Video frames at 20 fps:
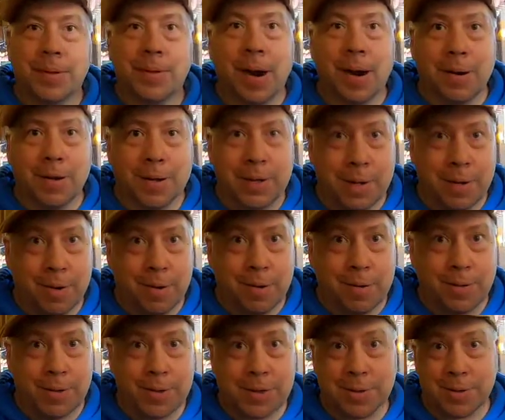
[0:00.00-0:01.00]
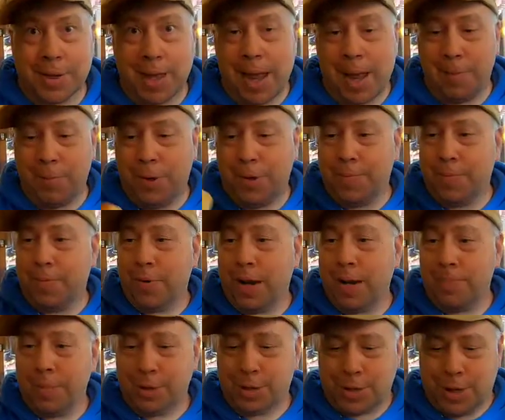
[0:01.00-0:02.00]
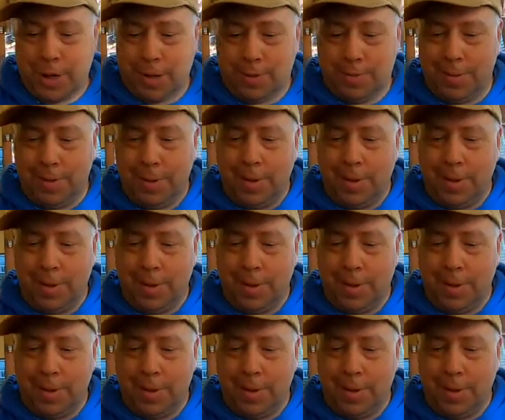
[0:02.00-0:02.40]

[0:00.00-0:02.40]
Our dinners came with bread, Michelle.